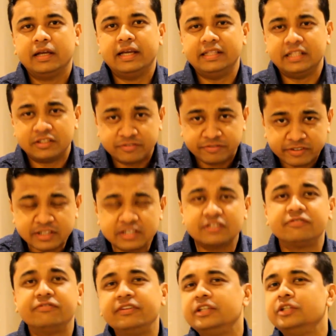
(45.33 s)
In this
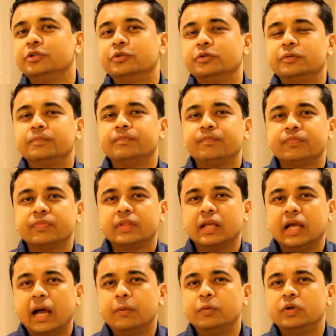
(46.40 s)
first video,
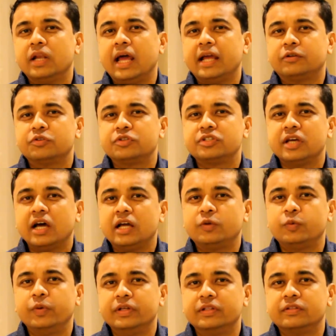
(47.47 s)
I would like to
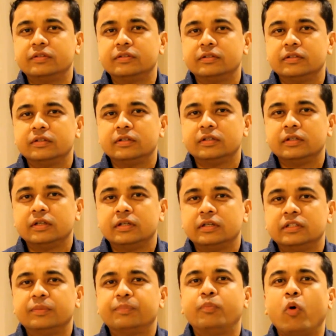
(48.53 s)
start with
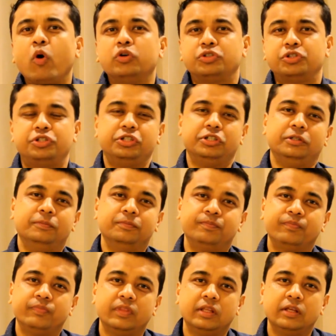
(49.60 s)
the posture,
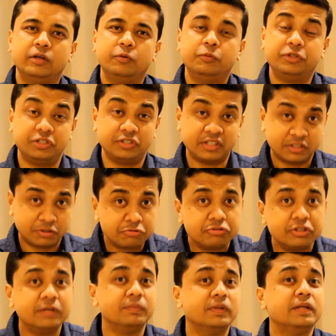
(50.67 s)
which is
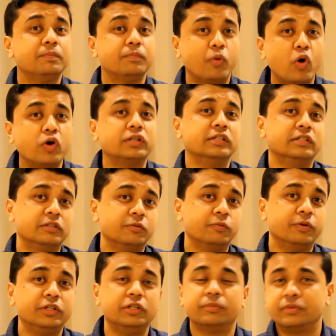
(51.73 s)
extremely important
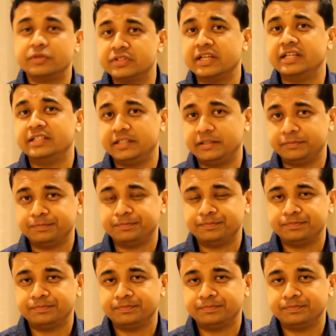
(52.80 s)
when you're presenting.